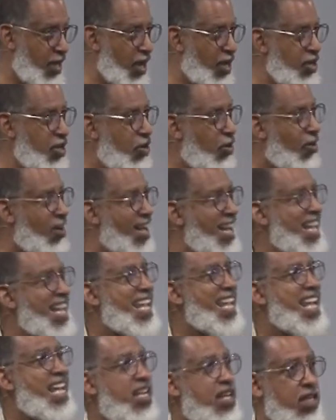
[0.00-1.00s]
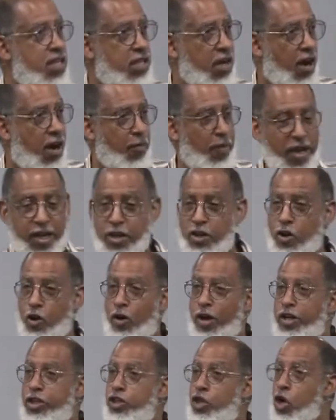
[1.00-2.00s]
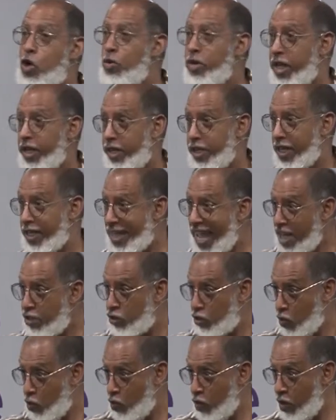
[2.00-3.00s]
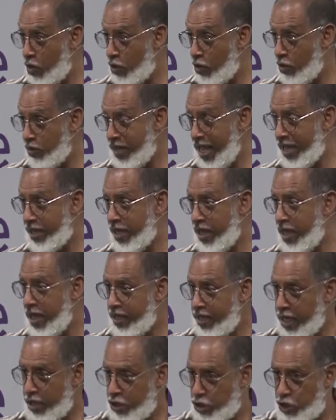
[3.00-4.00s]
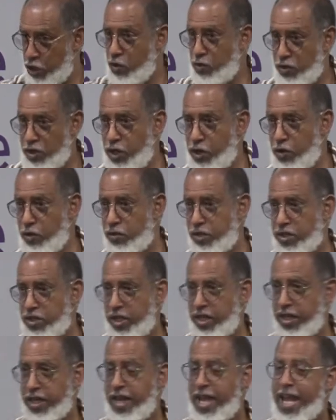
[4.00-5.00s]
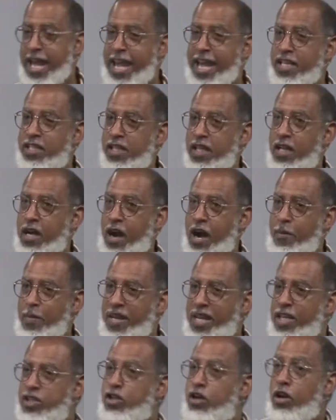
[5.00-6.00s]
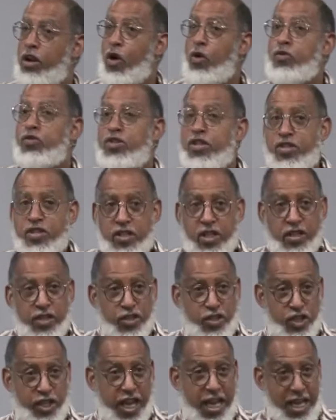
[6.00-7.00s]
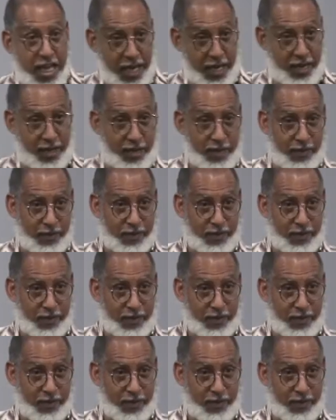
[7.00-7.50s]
your inner garment, your tunic, that's the word that, that Jude uses here. It's the garment that's closest to the skin.